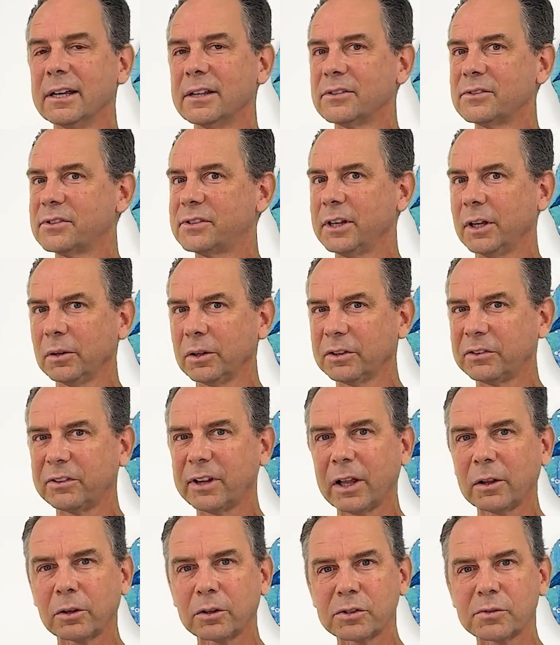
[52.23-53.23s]
Still a
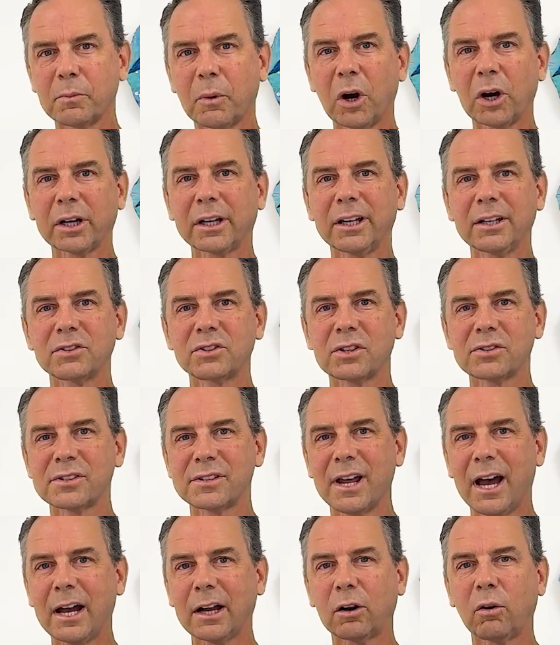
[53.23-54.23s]
seller's market, just
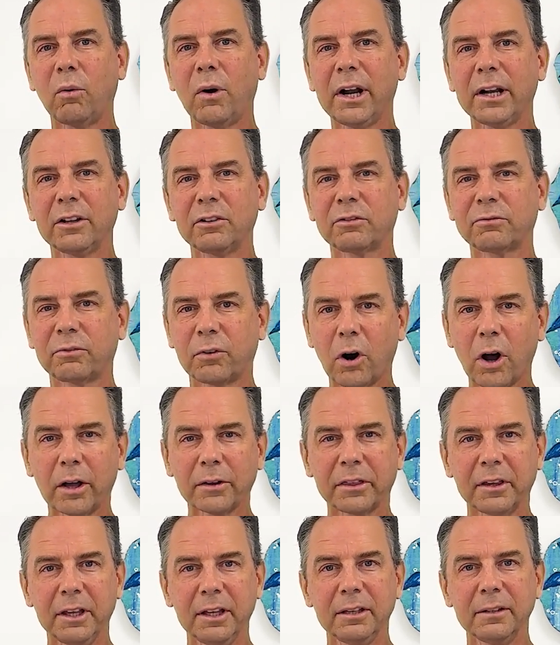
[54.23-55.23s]
not quite as
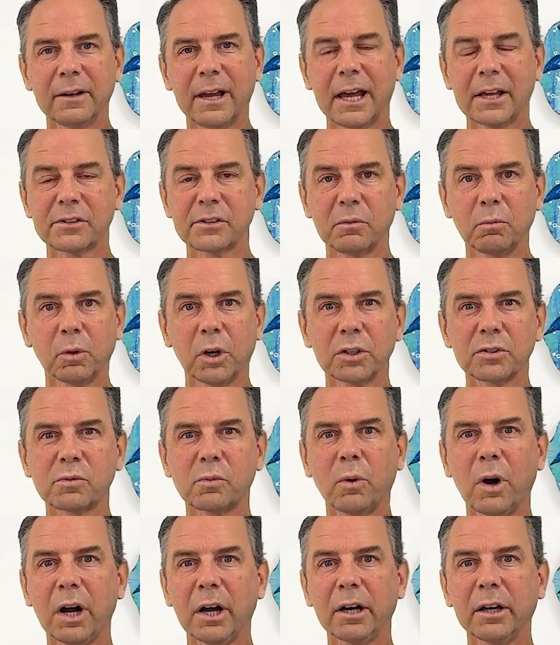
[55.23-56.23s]
frothy as it once
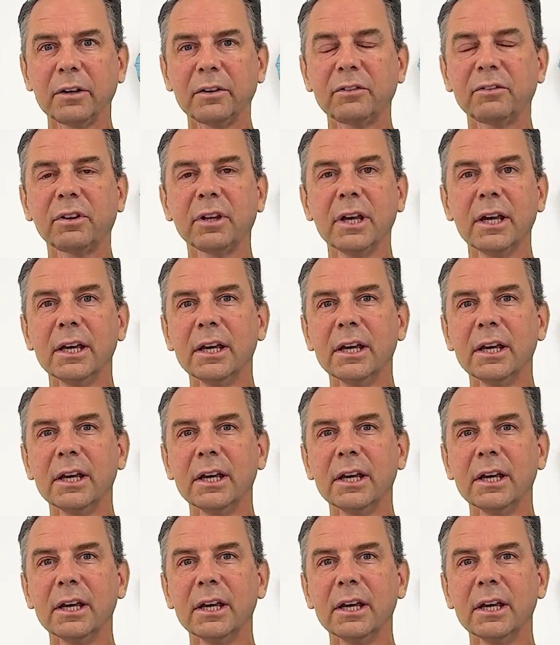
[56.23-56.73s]
was.